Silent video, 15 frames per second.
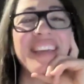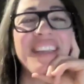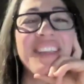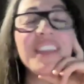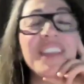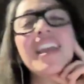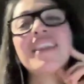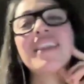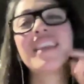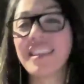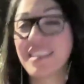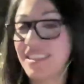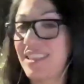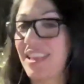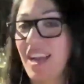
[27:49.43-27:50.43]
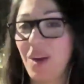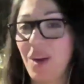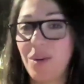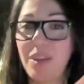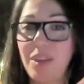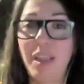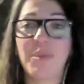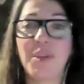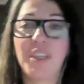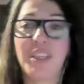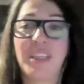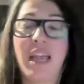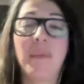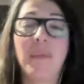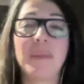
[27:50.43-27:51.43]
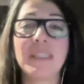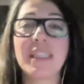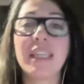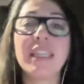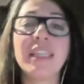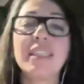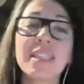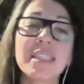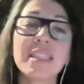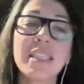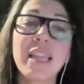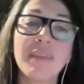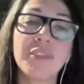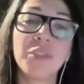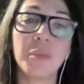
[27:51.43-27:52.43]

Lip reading: so yeah, that's how collaboration happens. And it doesn't have